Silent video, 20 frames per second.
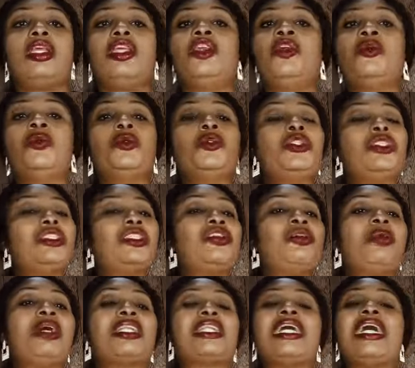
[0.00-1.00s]
You won't,
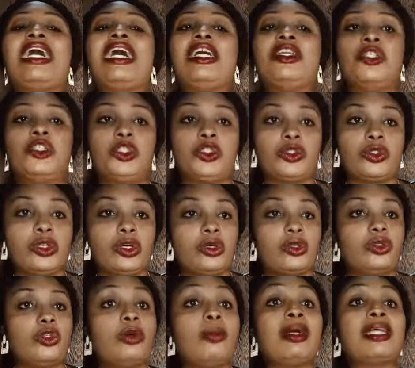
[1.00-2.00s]
no matter how you
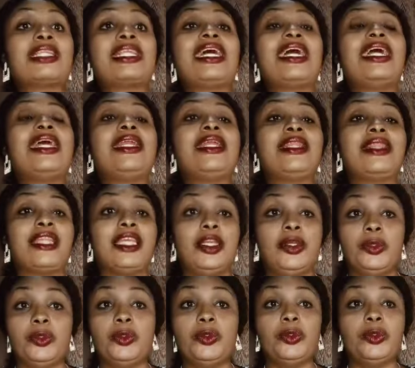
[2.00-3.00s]
struggle, no matter anything
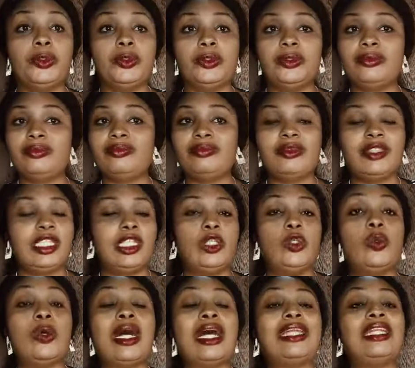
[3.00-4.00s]
you do,
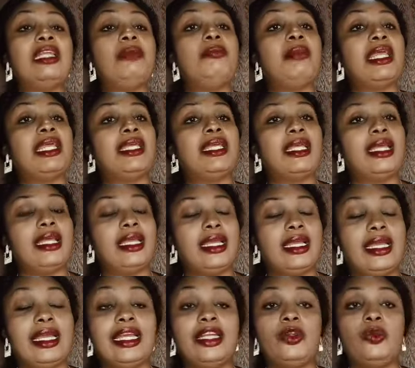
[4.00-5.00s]
you hardly make a
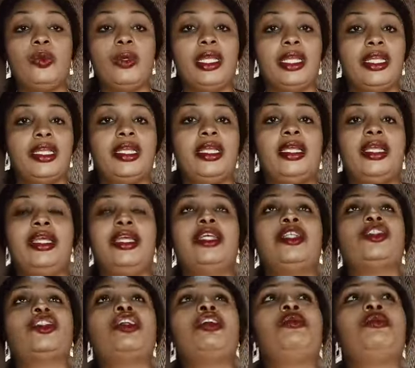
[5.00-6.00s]
headway.
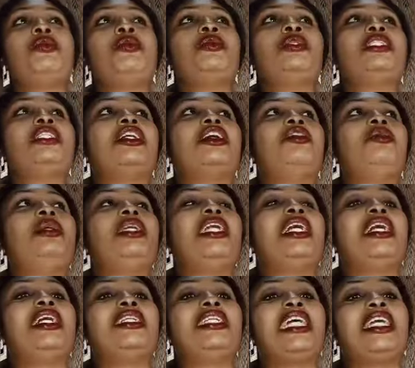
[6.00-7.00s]
So people will tell me
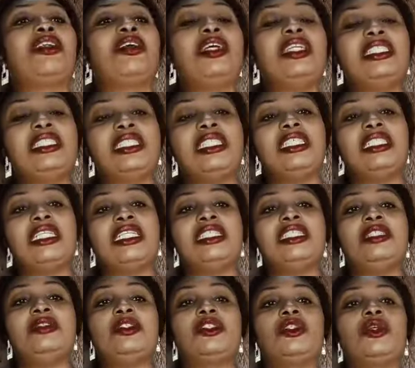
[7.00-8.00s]
that they are not eating in their
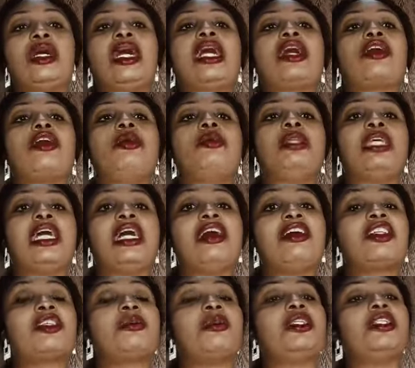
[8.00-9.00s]
dream, so how come they
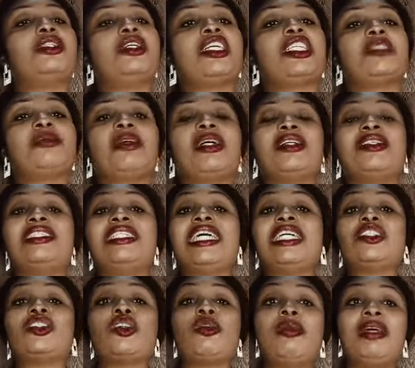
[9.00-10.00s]
have spiritual spouse? There are
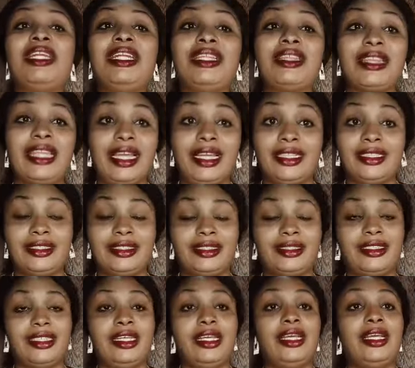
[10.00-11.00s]
so many
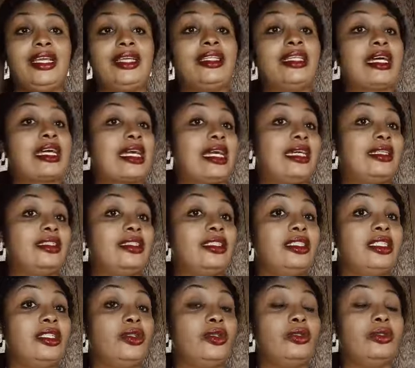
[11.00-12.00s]
things that can,
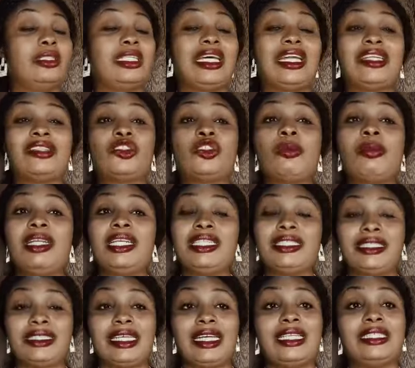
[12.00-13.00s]
you know, there are so many
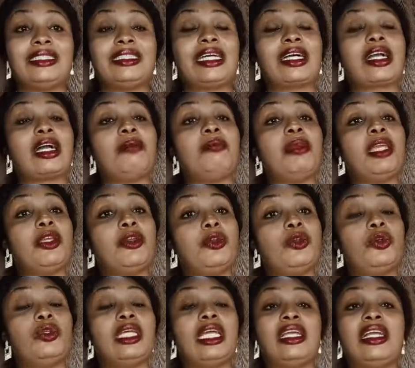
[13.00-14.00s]
signs that can make you
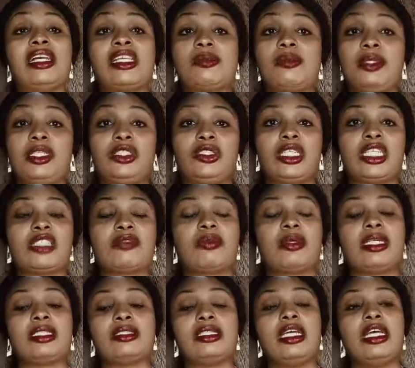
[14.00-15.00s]
know that you have spiritual
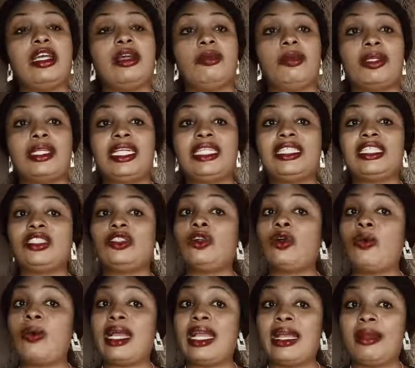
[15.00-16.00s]
spouse. But that is
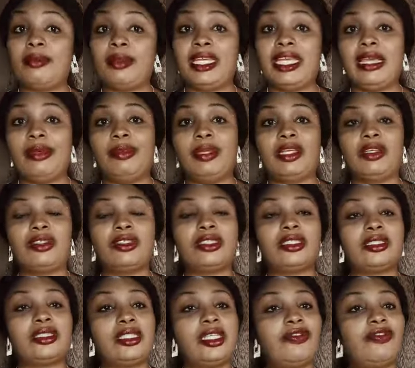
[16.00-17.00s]
not why I'm here,
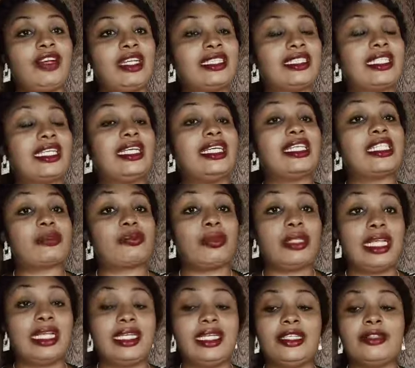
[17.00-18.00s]
because if I start
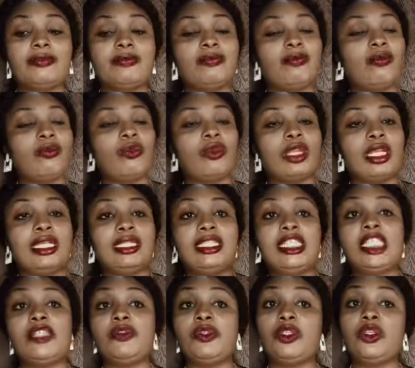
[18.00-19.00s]
explaining,
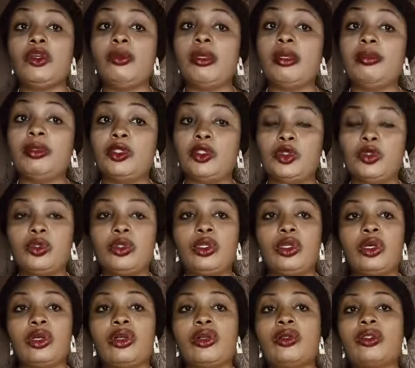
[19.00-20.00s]
this video may be too
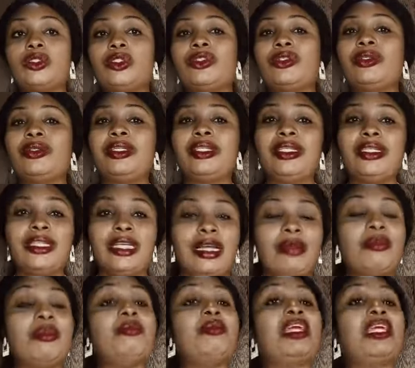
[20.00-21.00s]
long. So I
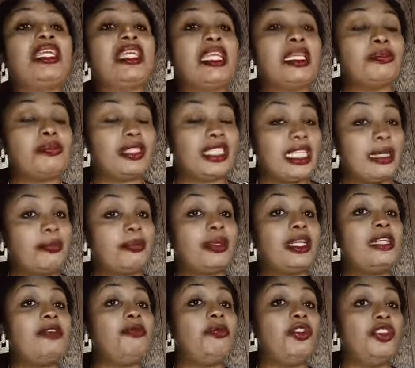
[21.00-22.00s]
may make a
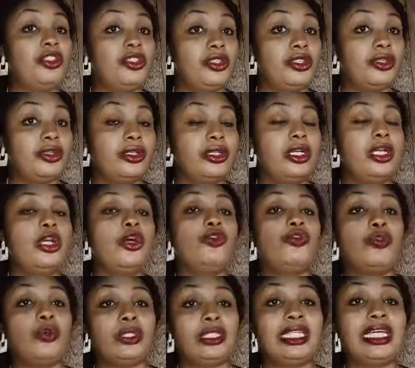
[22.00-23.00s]
separate video
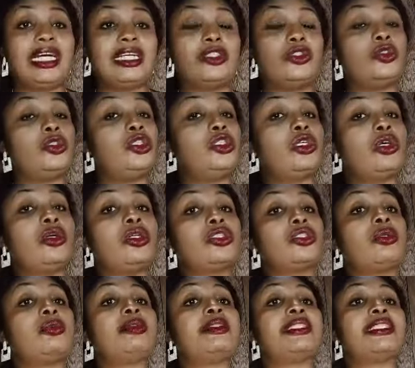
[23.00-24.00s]
for that to show us
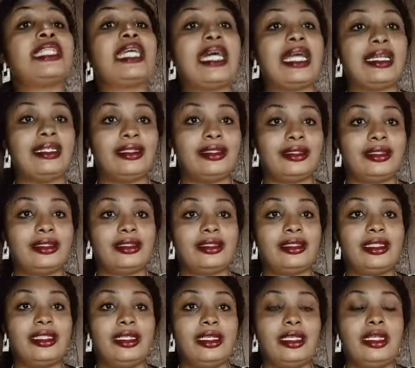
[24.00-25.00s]
some signs